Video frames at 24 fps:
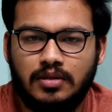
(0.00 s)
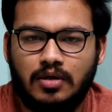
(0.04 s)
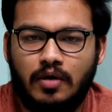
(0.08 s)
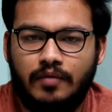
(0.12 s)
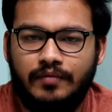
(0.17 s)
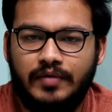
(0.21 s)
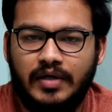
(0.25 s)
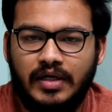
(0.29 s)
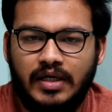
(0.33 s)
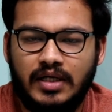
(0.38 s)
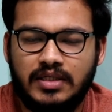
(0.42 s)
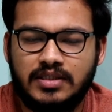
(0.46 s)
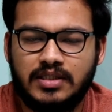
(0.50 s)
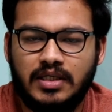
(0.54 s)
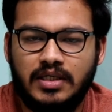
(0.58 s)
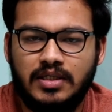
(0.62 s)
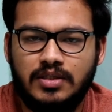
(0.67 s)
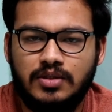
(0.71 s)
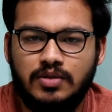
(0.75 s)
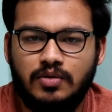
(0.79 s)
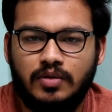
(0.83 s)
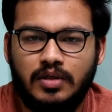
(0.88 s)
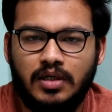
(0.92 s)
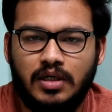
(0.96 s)
of data
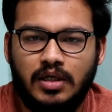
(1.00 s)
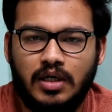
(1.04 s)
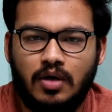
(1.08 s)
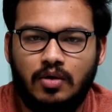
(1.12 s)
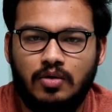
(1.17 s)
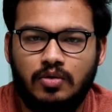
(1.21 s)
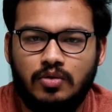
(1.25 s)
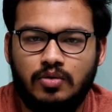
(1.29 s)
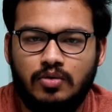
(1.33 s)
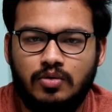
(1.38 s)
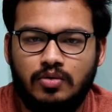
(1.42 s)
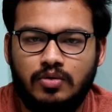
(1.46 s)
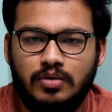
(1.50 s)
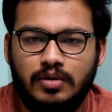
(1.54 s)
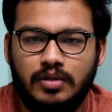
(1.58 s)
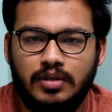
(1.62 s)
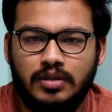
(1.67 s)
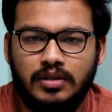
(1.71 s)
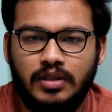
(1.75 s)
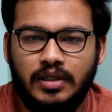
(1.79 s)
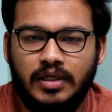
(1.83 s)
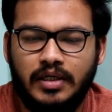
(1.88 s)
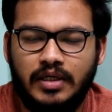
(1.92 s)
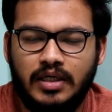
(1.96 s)
science, you can download
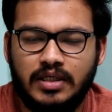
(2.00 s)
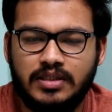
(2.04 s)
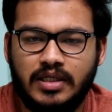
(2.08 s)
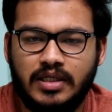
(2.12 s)
the data